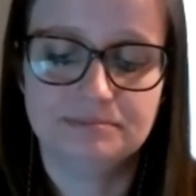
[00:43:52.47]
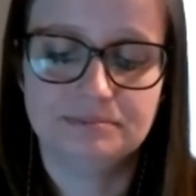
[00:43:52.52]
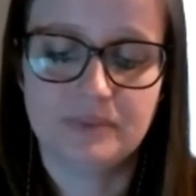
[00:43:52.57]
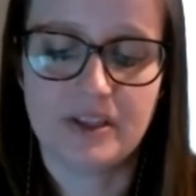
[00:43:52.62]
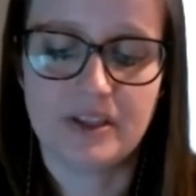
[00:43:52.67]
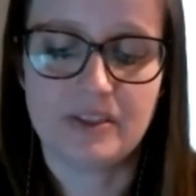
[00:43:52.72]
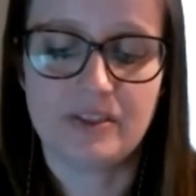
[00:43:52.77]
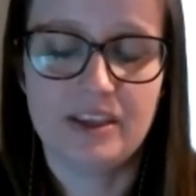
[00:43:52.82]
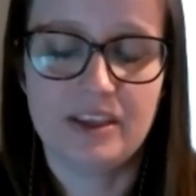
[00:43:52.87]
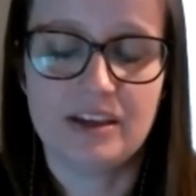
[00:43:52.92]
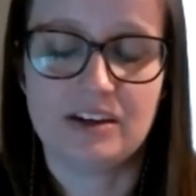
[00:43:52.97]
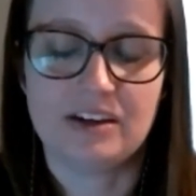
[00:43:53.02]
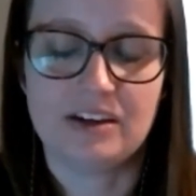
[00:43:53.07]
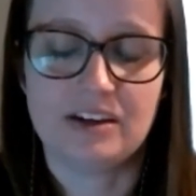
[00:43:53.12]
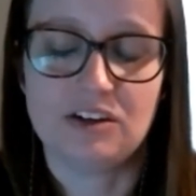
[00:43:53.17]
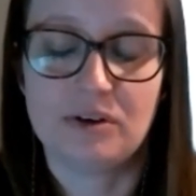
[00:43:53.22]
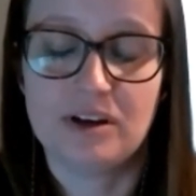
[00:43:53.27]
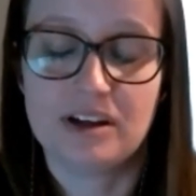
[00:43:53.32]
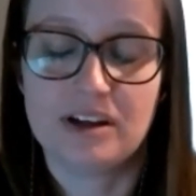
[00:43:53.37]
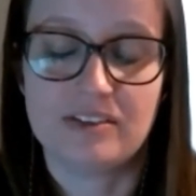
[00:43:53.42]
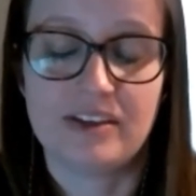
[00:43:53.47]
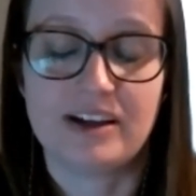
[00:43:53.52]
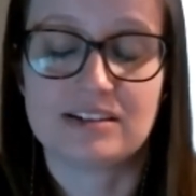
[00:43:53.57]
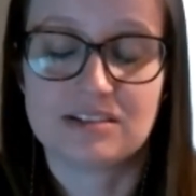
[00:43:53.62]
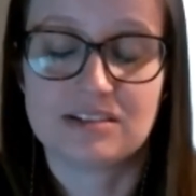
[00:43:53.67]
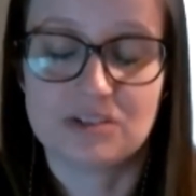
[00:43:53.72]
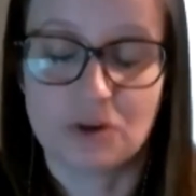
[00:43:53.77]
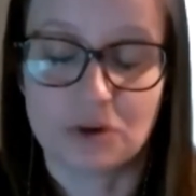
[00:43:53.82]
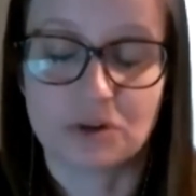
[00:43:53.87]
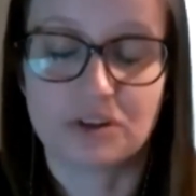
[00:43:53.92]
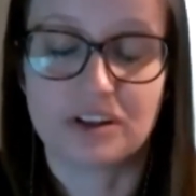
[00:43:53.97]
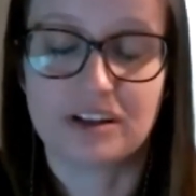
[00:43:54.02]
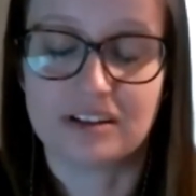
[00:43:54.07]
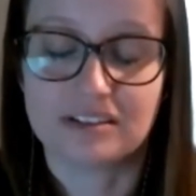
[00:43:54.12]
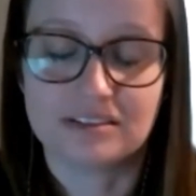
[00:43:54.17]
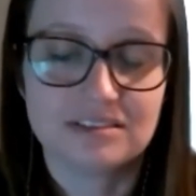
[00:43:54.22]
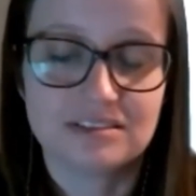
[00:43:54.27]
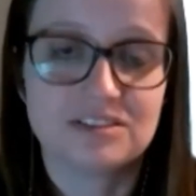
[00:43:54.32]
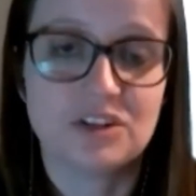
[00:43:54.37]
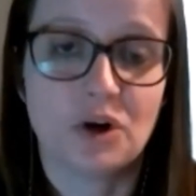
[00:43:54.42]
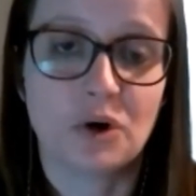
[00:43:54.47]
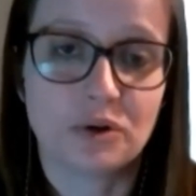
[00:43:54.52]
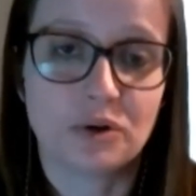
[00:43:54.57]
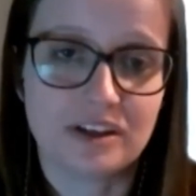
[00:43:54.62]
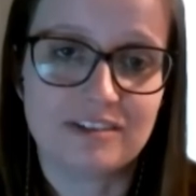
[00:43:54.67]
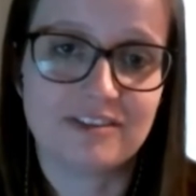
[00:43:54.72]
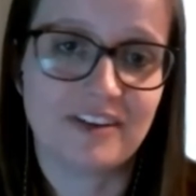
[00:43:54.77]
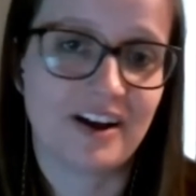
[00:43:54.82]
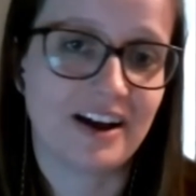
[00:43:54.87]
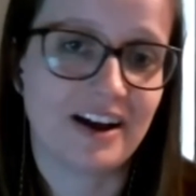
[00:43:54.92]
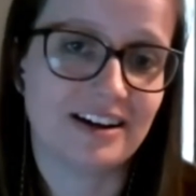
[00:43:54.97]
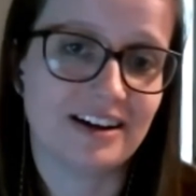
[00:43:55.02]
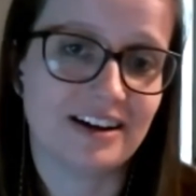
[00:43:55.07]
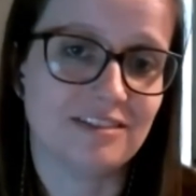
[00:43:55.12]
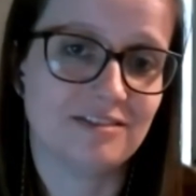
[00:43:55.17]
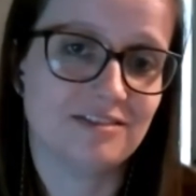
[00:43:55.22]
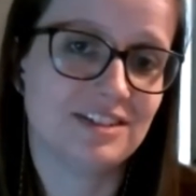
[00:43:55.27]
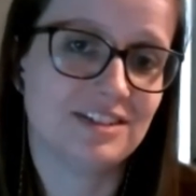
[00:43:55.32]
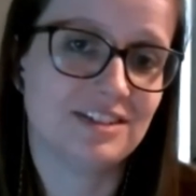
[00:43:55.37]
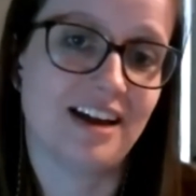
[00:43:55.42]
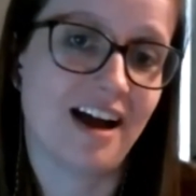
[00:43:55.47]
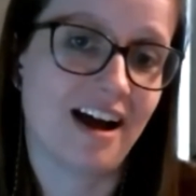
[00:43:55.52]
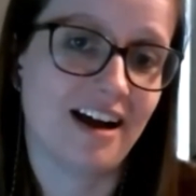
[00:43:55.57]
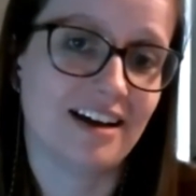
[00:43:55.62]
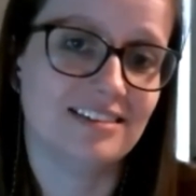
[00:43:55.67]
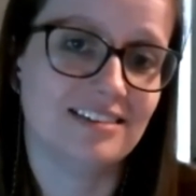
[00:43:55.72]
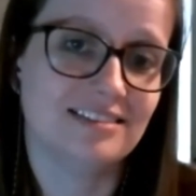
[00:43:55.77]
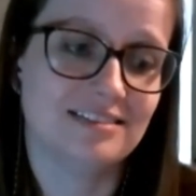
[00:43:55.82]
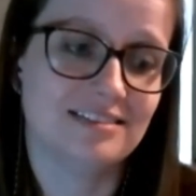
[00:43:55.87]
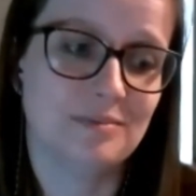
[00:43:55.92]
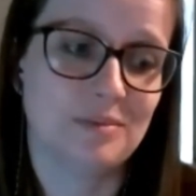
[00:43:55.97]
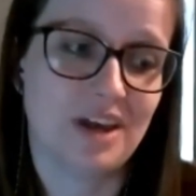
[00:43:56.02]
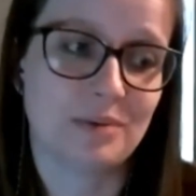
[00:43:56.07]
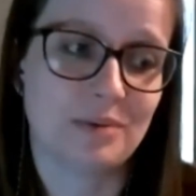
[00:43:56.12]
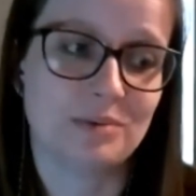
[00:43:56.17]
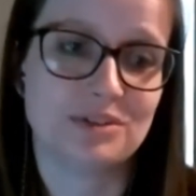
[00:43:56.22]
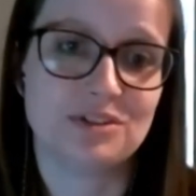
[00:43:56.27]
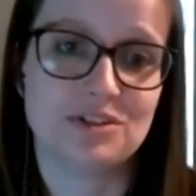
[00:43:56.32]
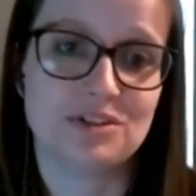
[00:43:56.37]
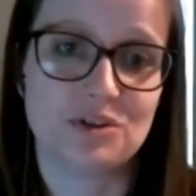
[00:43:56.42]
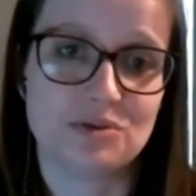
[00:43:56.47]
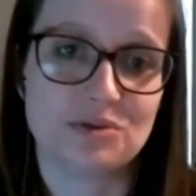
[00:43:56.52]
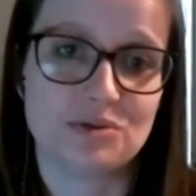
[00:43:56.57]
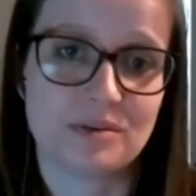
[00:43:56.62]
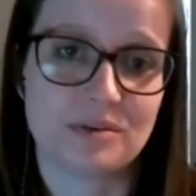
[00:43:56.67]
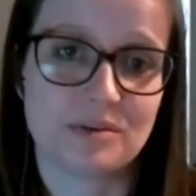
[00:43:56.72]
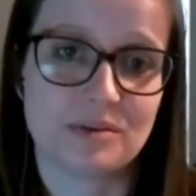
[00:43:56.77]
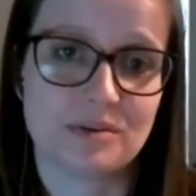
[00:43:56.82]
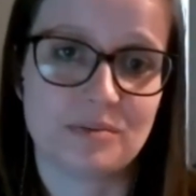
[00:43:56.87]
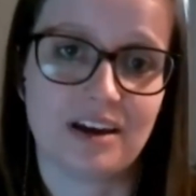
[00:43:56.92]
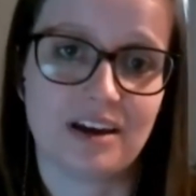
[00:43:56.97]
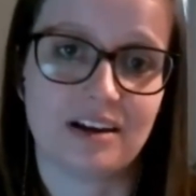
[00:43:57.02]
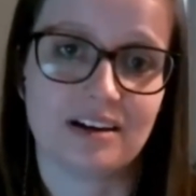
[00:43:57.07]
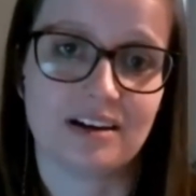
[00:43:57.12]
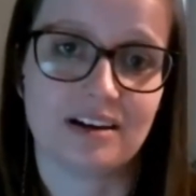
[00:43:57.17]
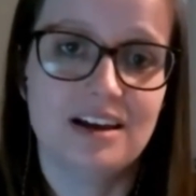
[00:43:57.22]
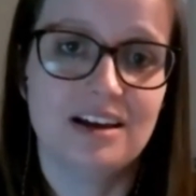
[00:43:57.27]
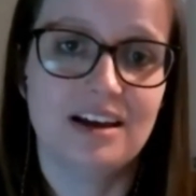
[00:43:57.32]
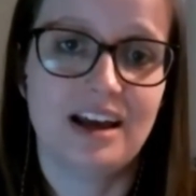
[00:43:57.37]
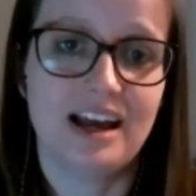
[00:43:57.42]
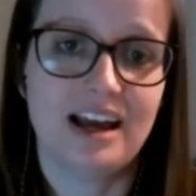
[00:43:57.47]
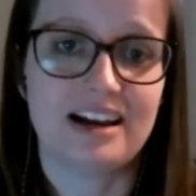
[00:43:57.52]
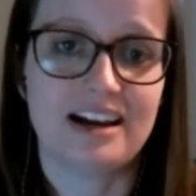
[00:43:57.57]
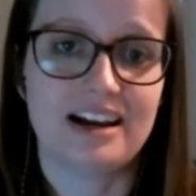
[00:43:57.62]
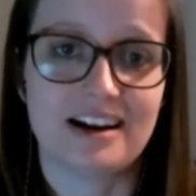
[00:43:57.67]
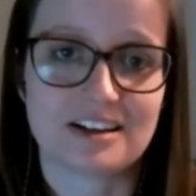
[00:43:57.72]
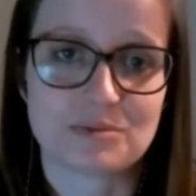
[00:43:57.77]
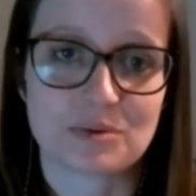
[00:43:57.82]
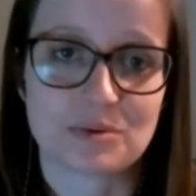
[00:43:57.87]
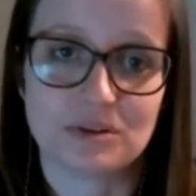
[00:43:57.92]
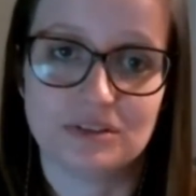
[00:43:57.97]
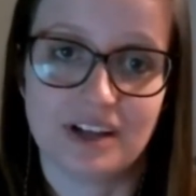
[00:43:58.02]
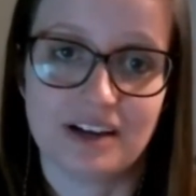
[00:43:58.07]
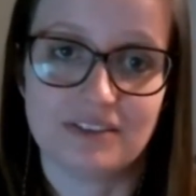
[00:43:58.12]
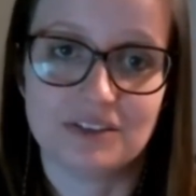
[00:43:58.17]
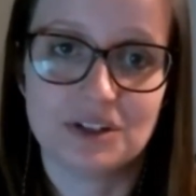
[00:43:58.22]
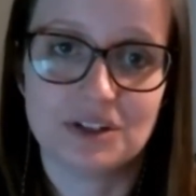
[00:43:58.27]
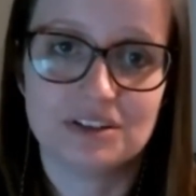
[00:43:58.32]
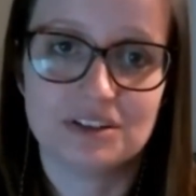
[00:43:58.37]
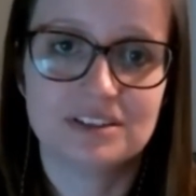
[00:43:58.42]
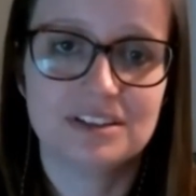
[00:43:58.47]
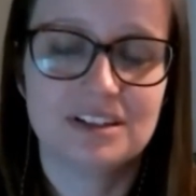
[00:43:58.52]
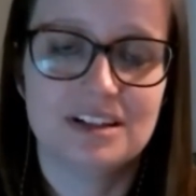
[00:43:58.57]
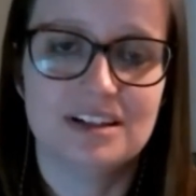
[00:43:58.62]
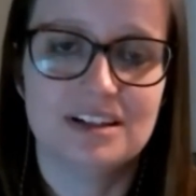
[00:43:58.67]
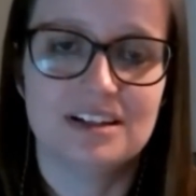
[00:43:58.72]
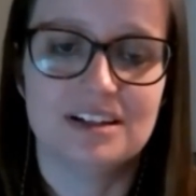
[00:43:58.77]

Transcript: And that's totally fine to not be able to use something at an expert level.